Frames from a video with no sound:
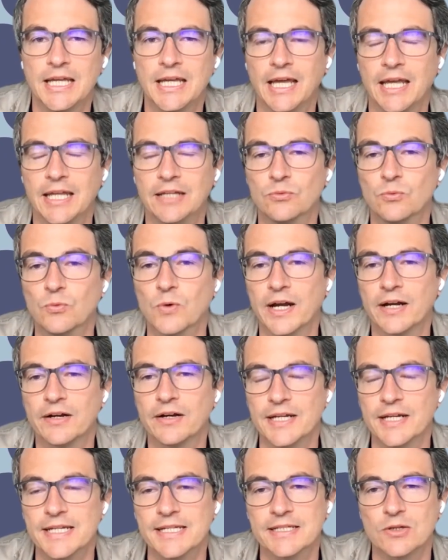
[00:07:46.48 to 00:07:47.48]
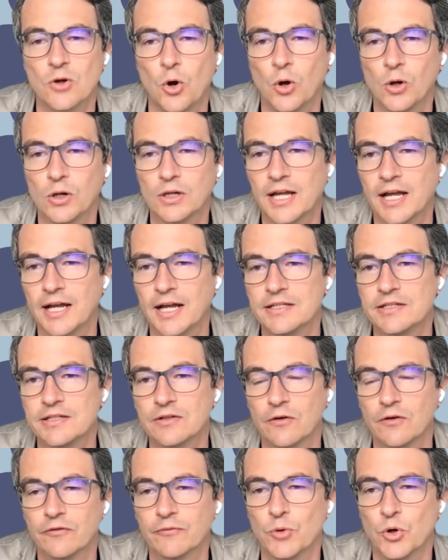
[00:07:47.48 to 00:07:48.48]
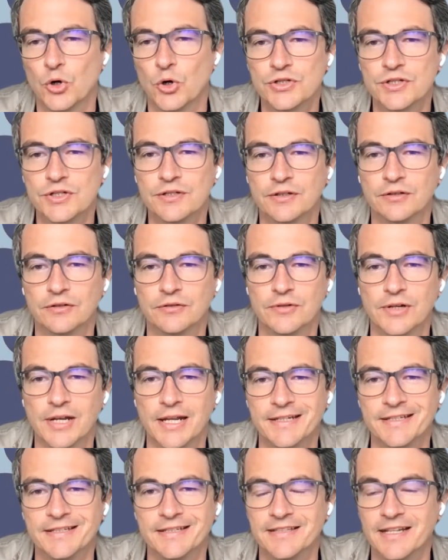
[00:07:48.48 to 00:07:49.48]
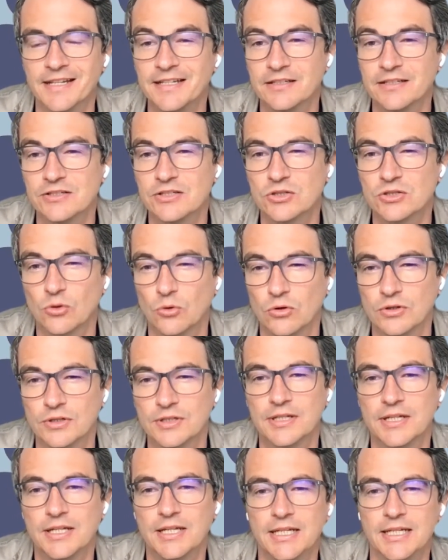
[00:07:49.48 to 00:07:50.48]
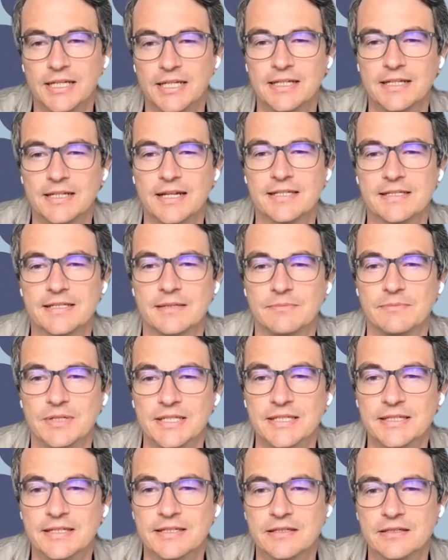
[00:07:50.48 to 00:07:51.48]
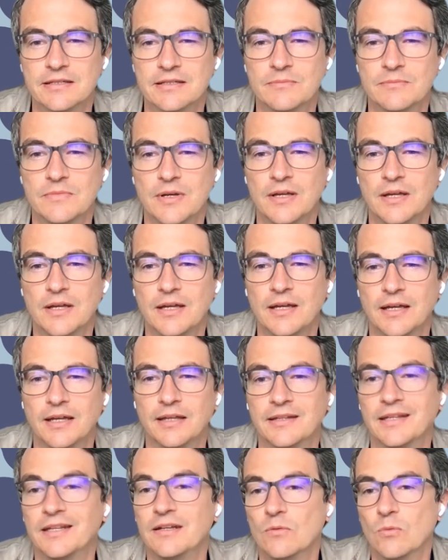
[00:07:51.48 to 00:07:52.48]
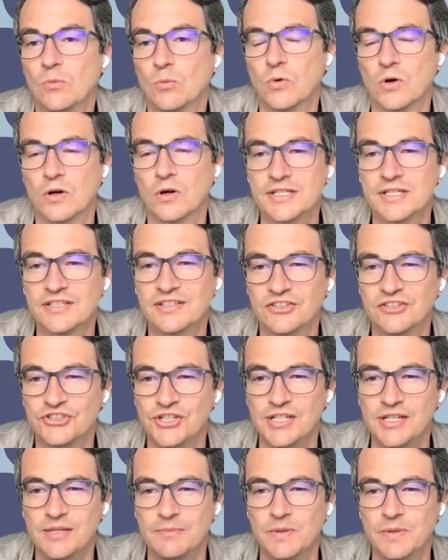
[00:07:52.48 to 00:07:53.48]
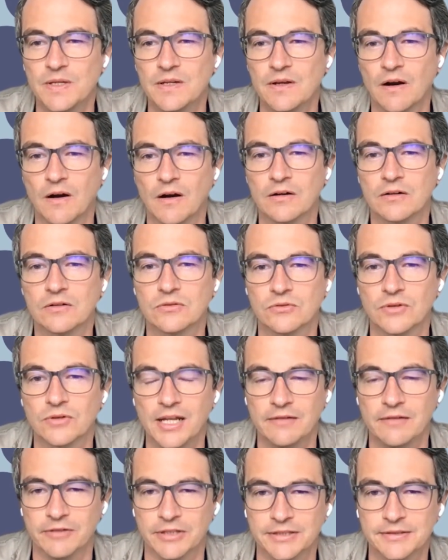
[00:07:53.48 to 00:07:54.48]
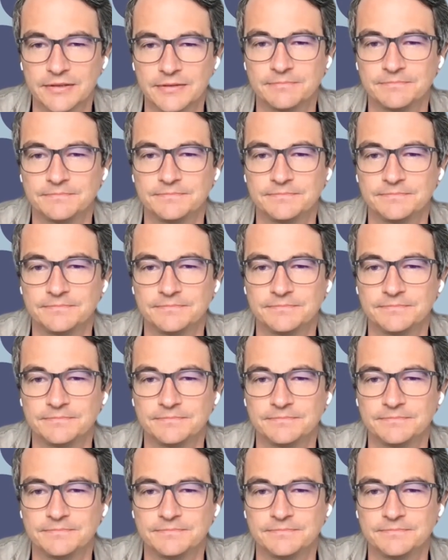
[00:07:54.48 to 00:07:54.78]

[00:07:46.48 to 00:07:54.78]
and where is all kinds of personal related data stored in an SAP system, and then what is GDPR relevant.